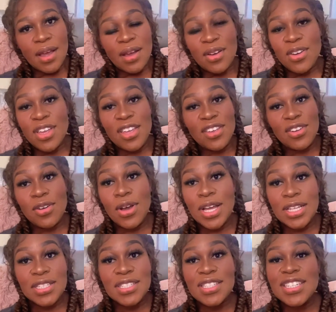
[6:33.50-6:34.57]
Okay, you know
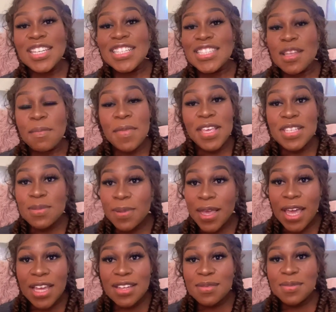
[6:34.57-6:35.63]
what? It's a mess
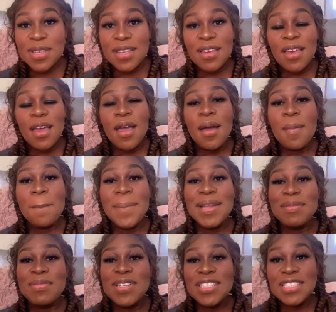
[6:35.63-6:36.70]
behind me.
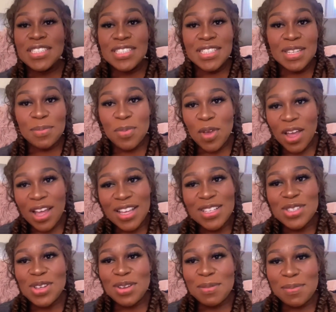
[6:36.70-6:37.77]
But please just keep your
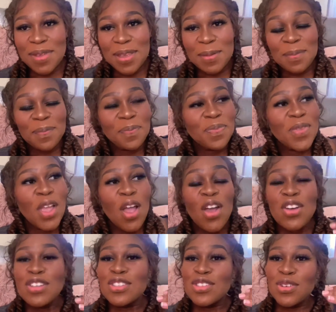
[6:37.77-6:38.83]
eyes on me.
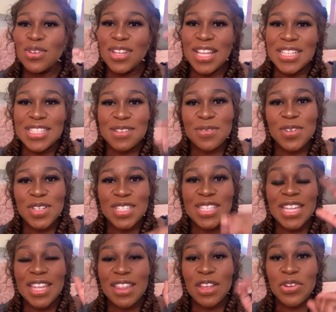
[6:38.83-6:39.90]
So that's the first
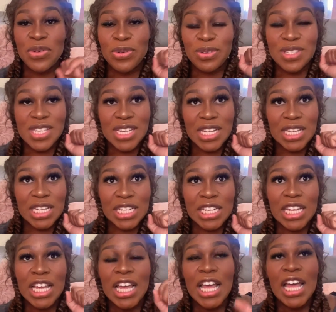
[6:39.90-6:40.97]
thing, the
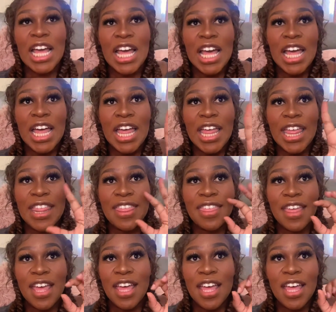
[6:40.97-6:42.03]
routine.
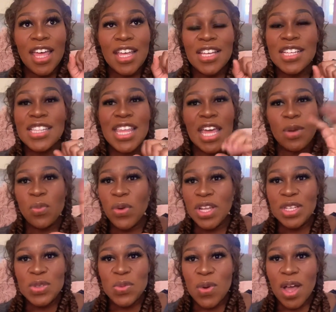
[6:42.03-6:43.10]
That
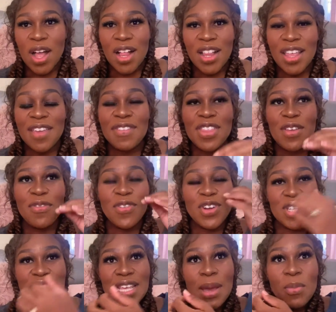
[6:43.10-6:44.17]
went well. Even the
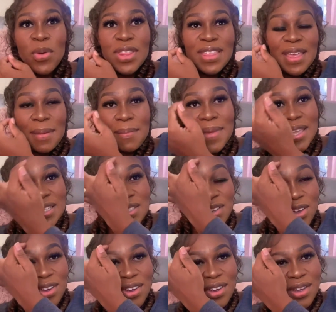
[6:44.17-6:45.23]
first time when they met
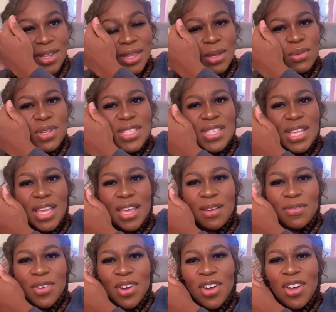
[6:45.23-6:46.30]
her, they were singing
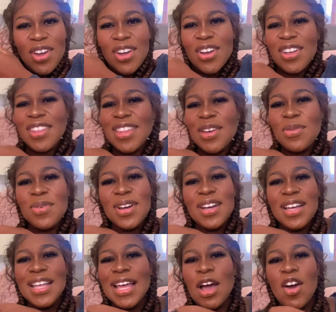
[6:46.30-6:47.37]
for her. They
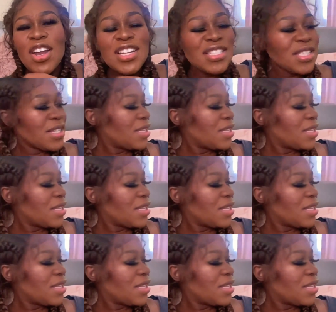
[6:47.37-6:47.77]
were honestly